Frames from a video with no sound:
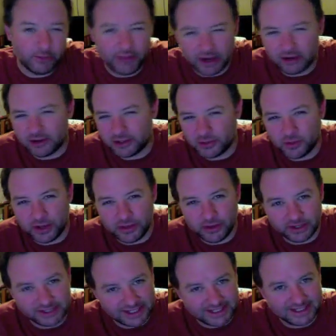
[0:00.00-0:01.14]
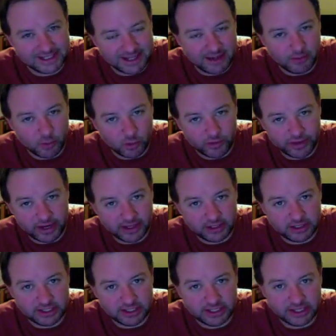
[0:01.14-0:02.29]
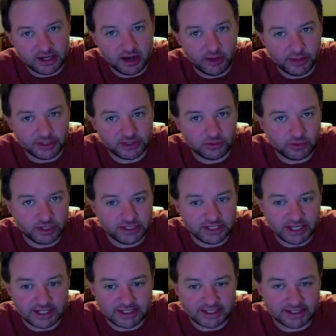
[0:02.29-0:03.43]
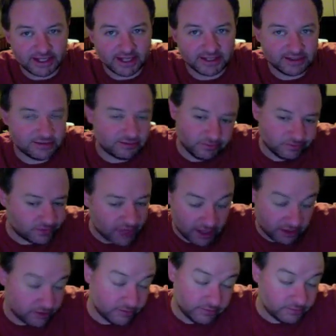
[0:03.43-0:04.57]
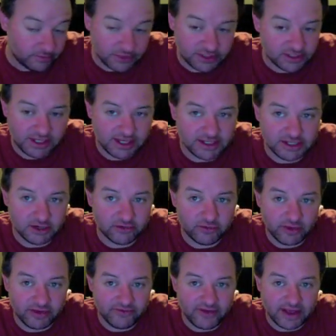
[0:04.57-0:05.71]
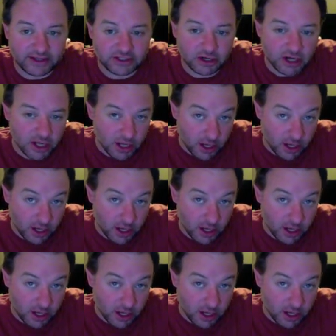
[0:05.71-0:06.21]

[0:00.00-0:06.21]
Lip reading: Better to tweet, though, because I see that more than I see the comments these days, because that's, I don't know, it's easier for me and faster.